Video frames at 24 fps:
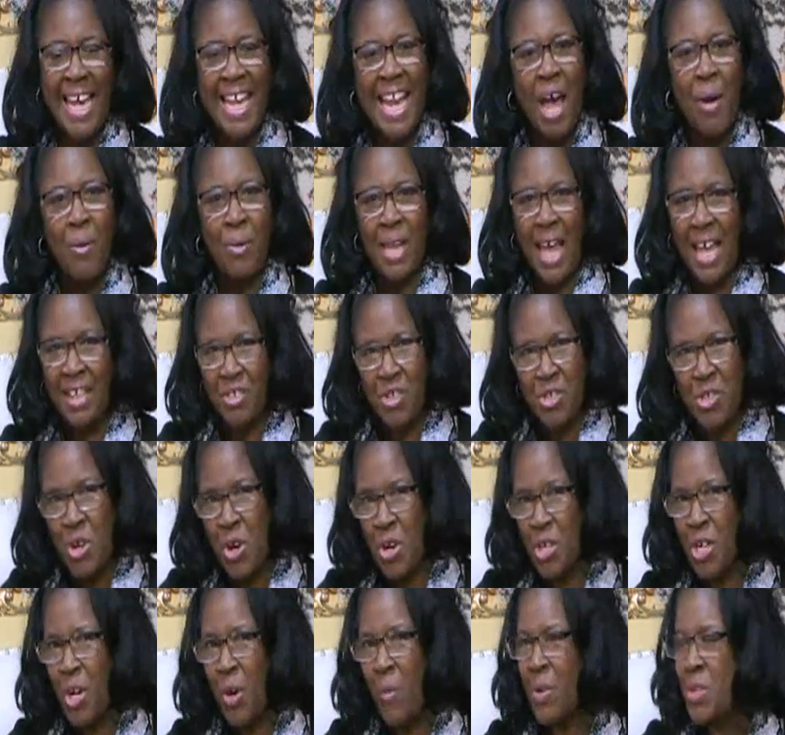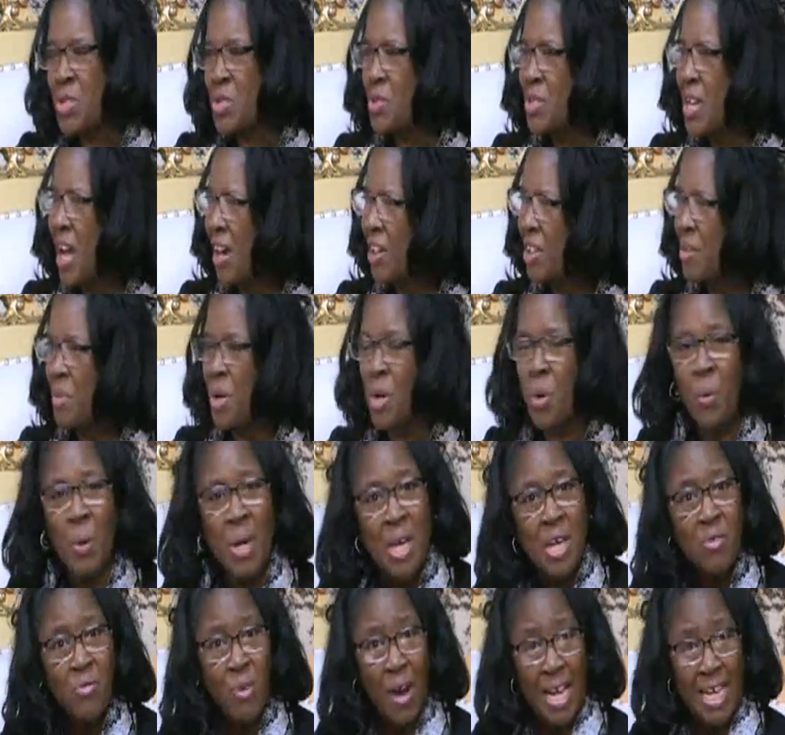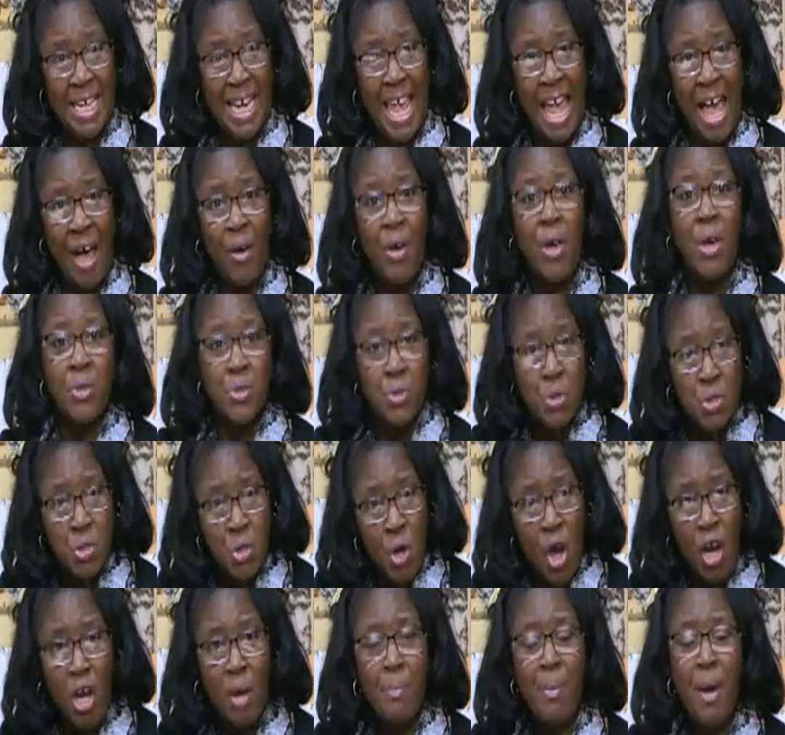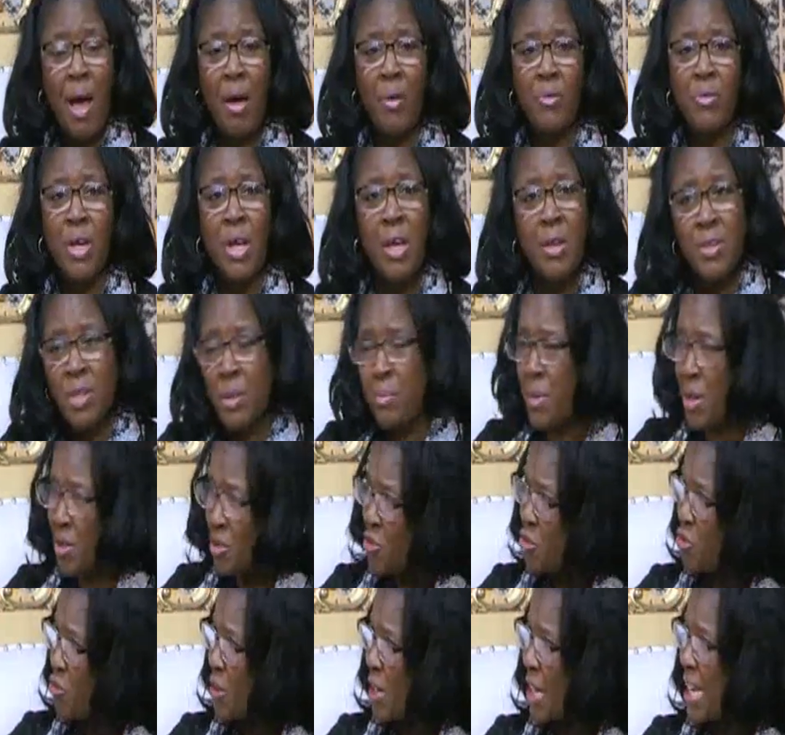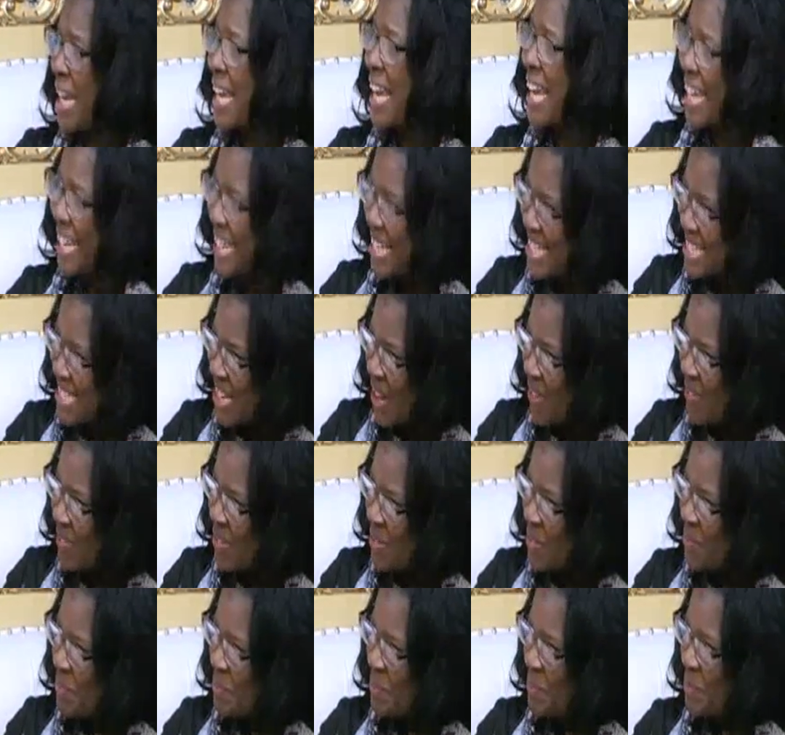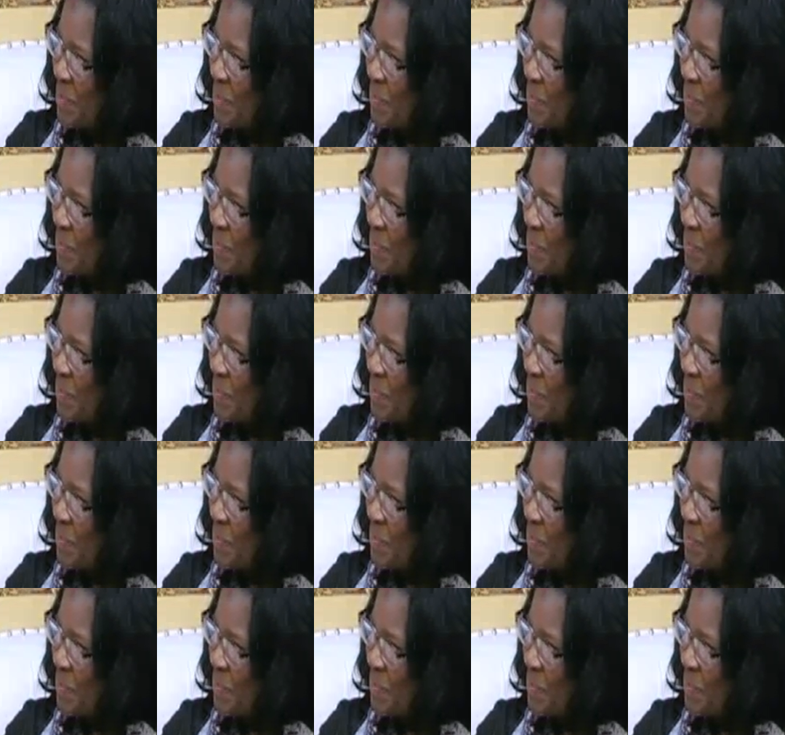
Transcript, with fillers: And I would like to turn it over to Dr. McQueen right now to talk about the ministry in itself.